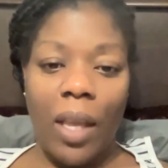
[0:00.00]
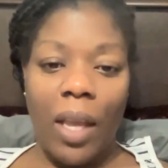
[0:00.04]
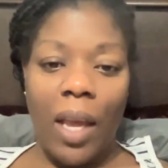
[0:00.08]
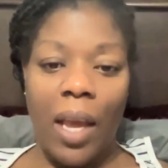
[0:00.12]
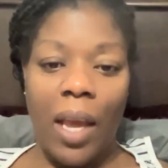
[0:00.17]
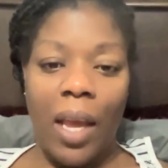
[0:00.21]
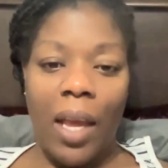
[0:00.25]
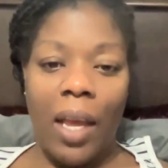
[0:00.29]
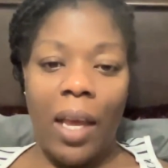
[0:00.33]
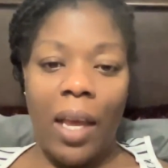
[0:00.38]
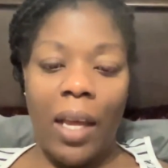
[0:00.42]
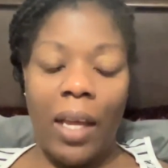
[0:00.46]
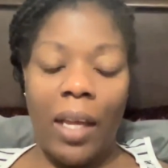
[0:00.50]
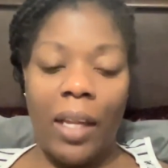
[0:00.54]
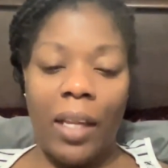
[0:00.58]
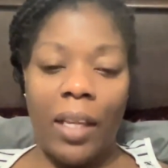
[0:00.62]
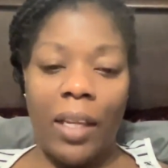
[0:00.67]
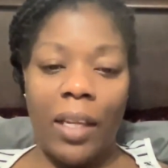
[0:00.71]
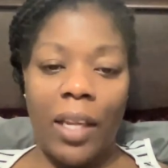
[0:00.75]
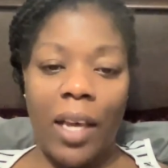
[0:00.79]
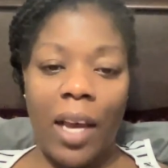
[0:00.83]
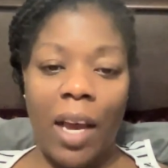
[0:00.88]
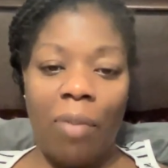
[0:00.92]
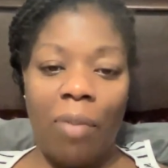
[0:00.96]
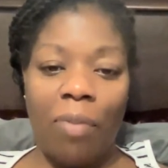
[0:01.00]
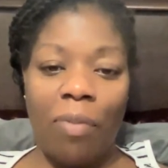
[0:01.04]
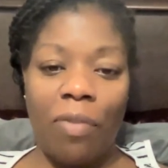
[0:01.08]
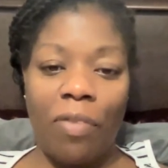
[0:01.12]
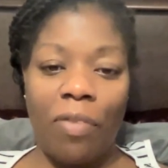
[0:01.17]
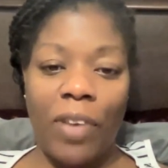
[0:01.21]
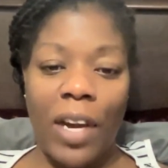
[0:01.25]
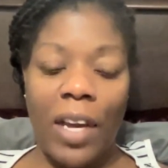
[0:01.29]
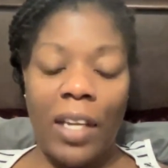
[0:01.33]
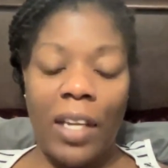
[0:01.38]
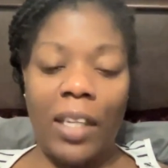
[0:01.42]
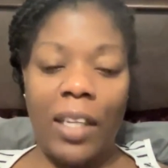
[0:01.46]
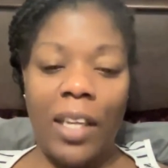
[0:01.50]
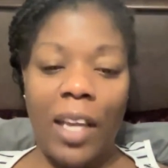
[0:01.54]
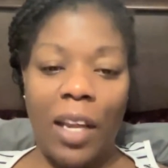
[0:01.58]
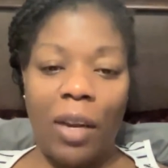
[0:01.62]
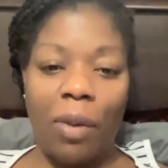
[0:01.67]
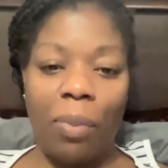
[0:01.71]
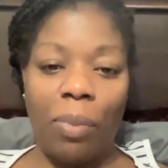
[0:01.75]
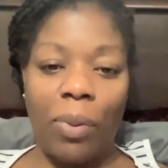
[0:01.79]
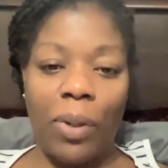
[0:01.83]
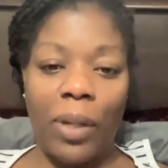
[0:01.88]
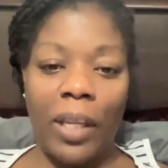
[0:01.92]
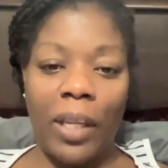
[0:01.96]
And I'm finally at
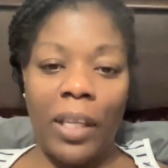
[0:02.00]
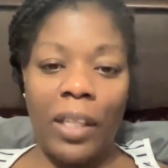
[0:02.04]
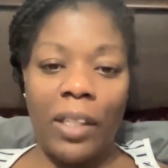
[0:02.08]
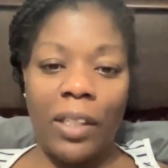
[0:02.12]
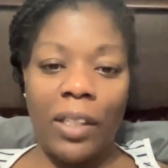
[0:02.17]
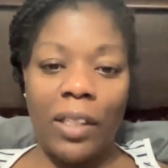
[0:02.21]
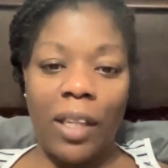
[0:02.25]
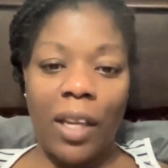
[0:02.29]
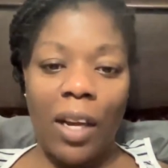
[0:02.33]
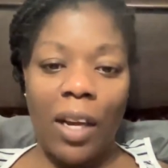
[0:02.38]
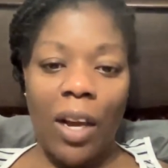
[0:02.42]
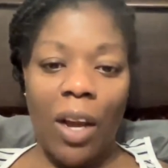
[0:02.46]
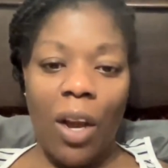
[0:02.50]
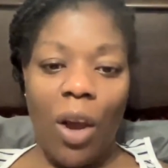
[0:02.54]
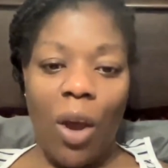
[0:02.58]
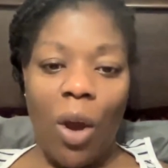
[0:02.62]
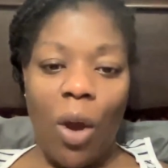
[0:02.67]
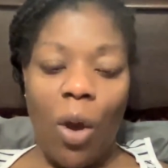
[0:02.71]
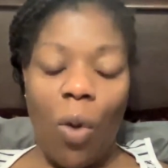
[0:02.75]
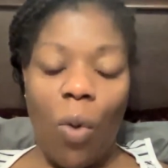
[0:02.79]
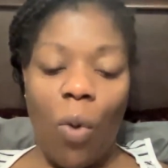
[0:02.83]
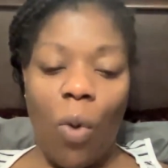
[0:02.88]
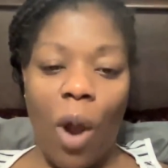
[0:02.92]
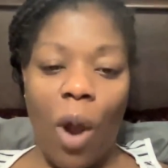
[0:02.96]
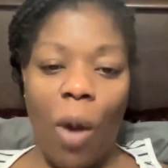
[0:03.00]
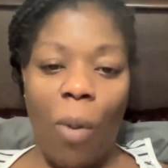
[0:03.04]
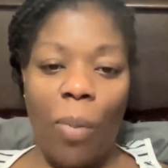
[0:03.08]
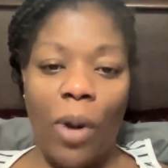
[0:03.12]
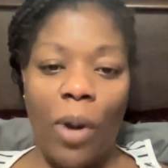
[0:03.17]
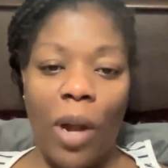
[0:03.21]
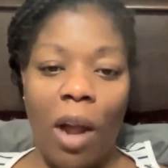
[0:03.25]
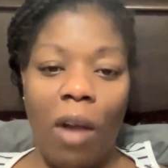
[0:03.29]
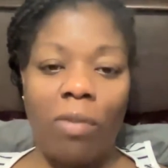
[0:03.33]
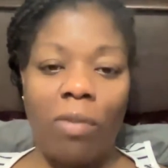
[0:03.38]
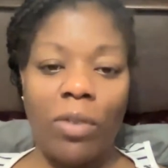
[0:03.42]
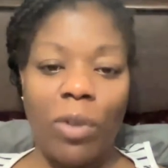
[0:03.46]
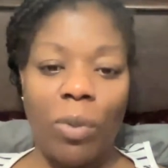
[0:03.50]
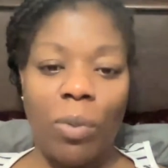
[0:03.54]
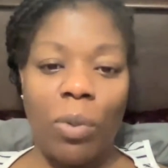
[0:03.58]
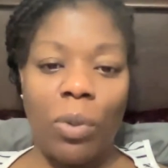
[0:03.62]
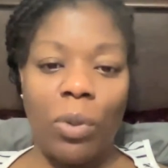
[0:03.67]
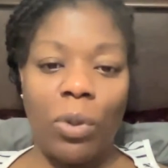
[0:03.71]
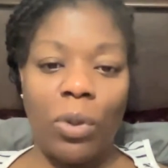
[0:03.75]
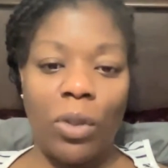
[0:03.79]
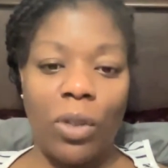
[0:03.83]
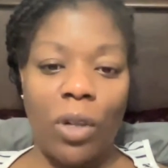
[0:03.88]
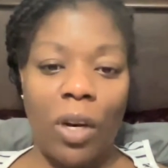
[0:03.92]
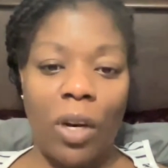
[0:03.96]
a place where I'm
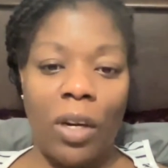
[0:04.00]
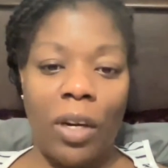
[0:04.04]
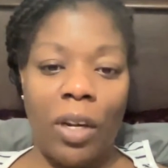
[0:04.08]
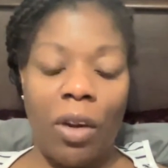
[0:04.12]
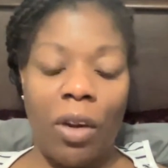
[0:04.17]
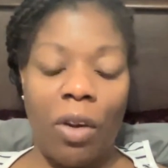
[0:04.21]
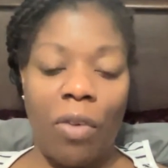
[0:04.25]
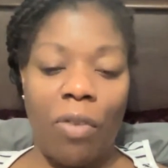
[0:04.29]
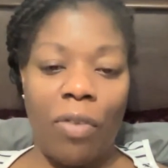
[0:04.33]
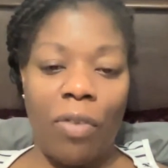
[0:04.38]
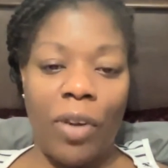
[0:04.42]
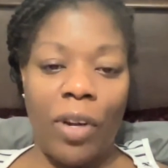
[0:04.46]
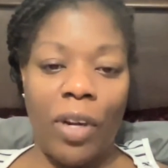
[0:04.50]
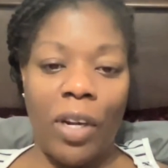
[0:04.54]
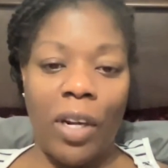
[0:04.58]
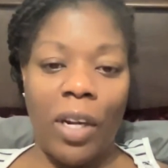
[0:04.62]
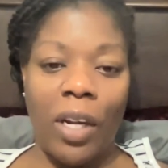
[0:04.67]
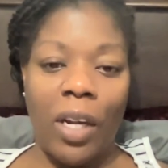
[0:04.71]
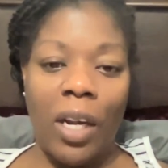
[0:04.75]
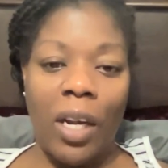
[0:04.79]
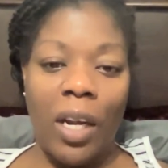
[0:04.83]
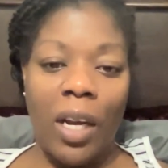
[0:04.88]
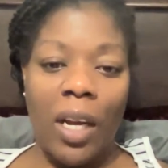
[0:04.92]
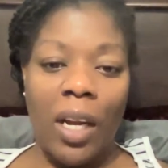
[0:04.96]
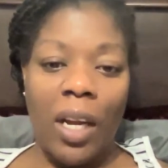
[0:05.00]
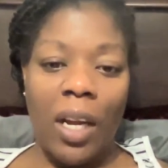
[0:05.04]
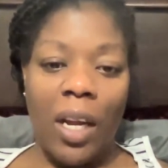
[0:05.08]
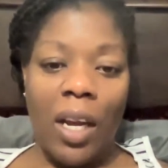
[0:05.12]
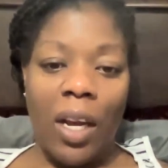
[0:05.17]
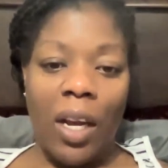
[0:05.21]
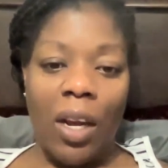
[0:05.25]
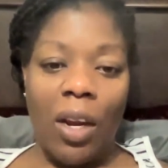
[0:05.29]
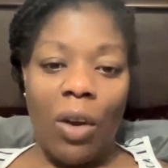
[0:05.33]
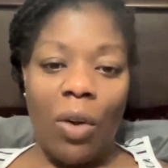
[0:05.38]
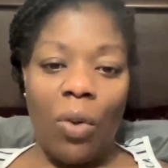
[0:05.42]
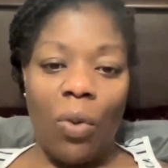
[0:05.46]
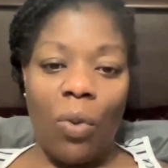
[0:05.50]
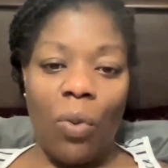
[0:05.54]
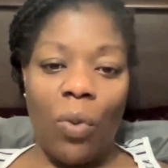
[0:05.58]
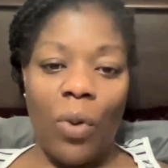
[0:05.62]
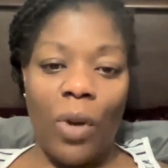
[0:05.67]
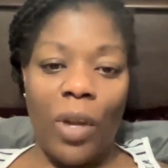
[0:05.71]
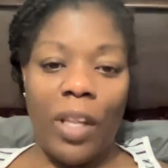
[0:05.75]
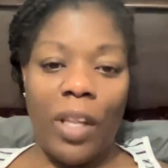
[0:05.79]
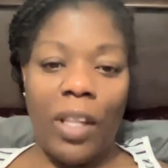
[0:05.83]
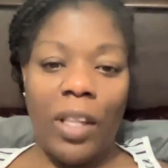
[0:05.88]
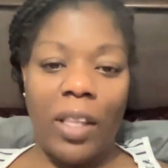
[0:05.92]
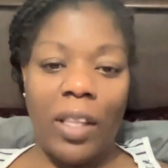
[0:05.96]
comfortable starting over
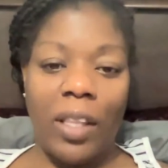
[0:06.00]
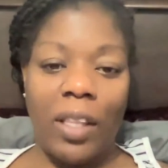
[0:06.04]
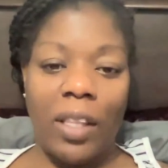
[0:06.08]
with